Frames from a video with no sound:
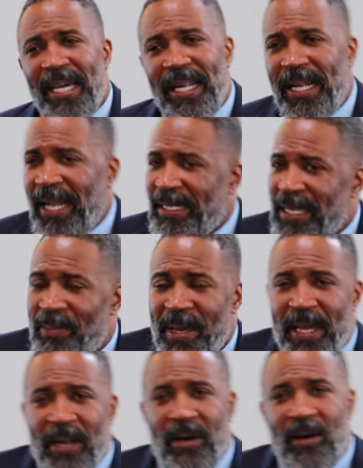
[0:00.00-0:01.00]
I said,
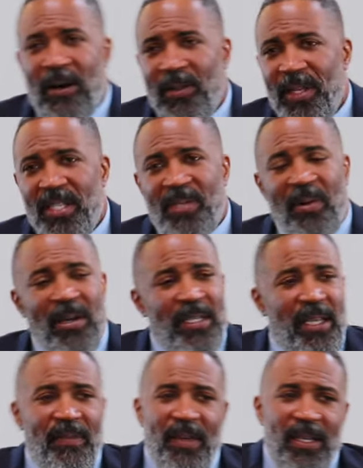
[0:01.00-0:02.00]
man, all these smart
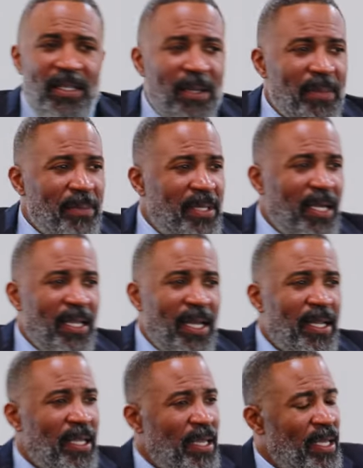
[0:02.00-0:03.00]
TVs, I'm telling you,
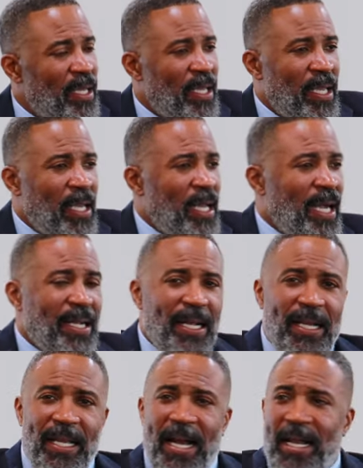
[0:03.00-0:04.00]

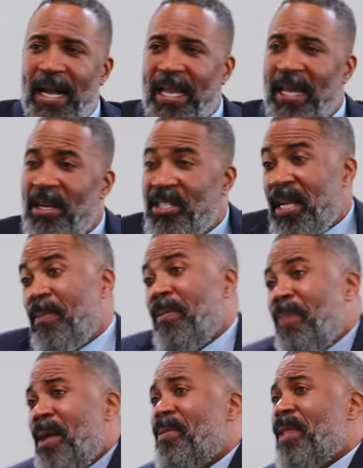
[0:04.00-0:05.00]
I can't understand, but
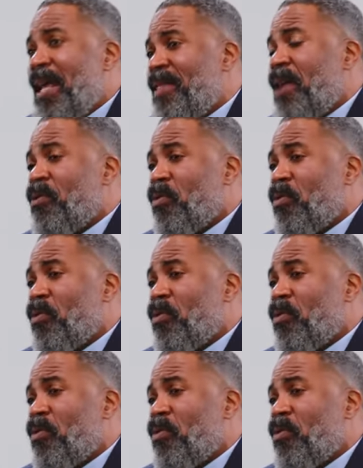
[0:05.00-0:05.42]
maybe they